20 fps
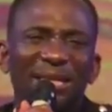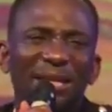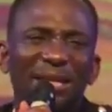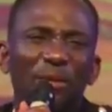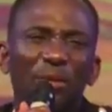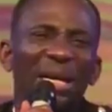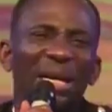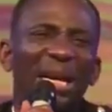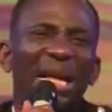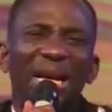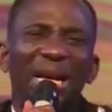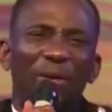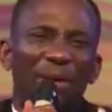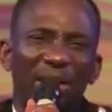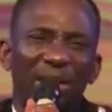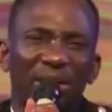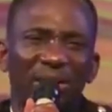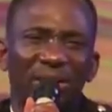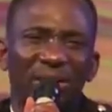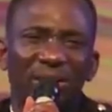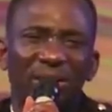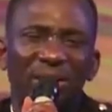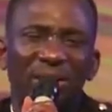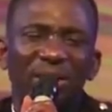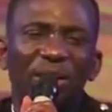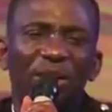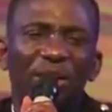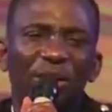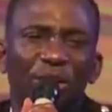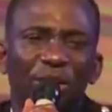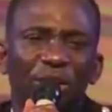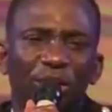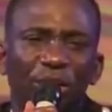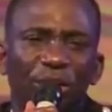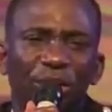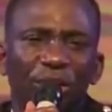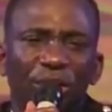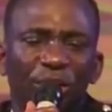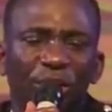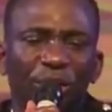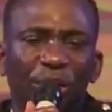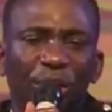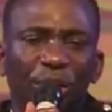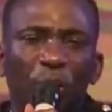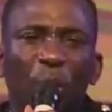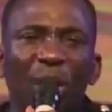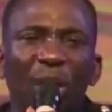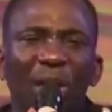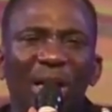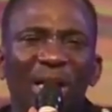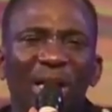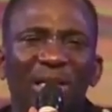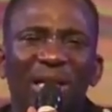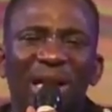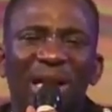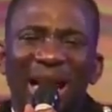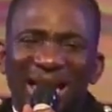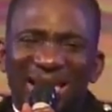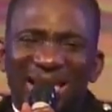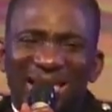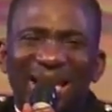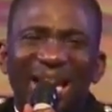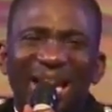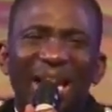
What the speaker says: relay race. She won it as the anchor